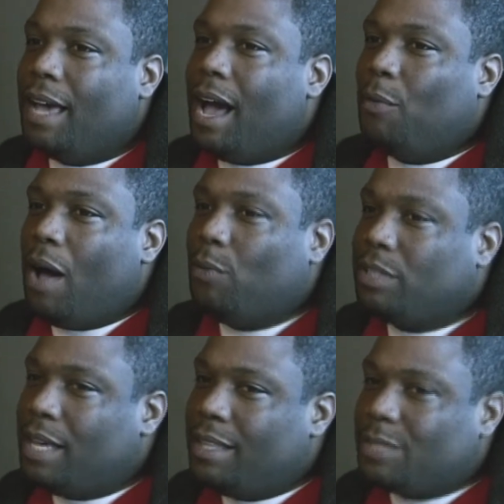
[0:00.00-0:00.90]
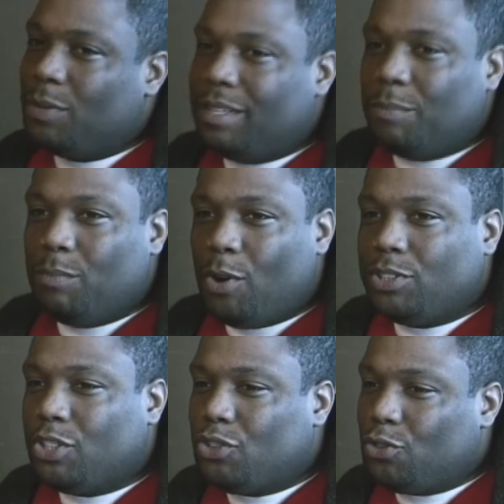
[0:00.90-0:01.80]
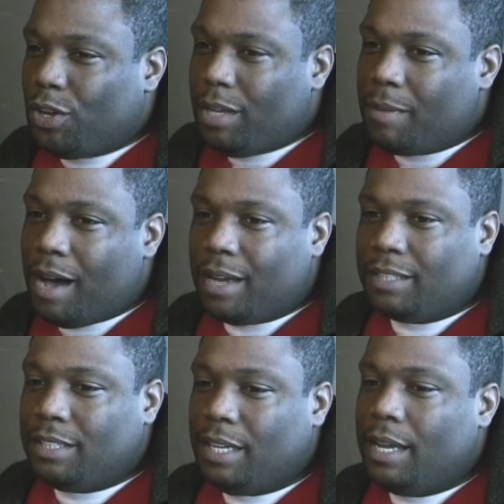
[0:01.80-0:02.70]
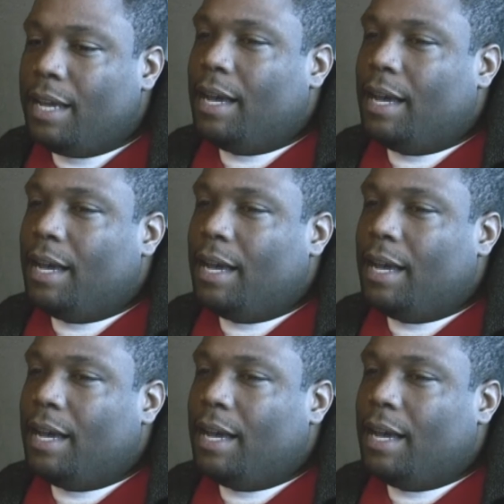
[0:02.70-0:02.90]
I will say this with the most extreme honesty.